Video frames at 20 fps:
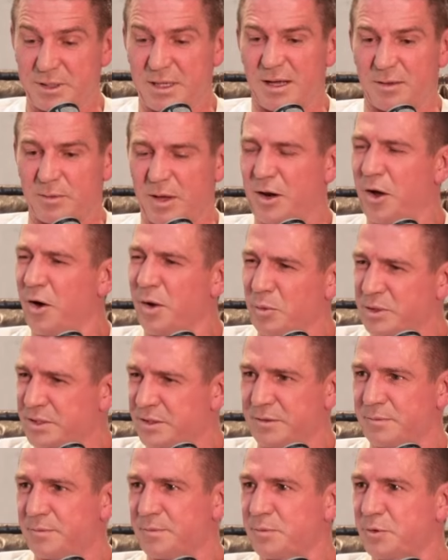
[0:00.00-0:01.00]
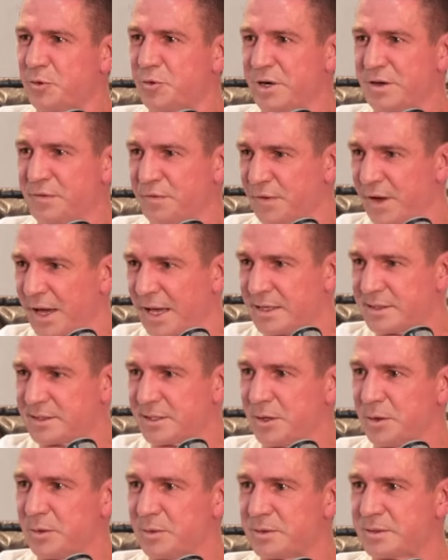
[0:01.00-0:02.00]
and I wasn't a cricket fan,
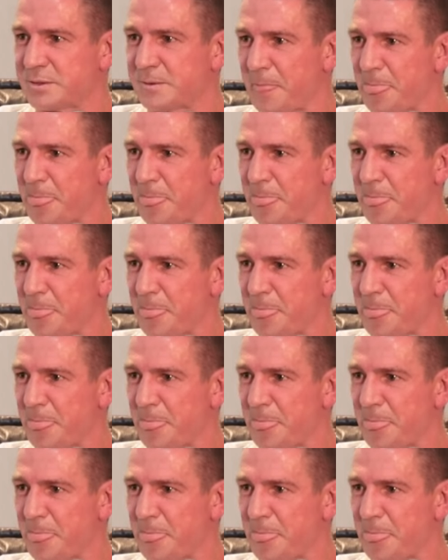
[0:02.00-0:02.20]
so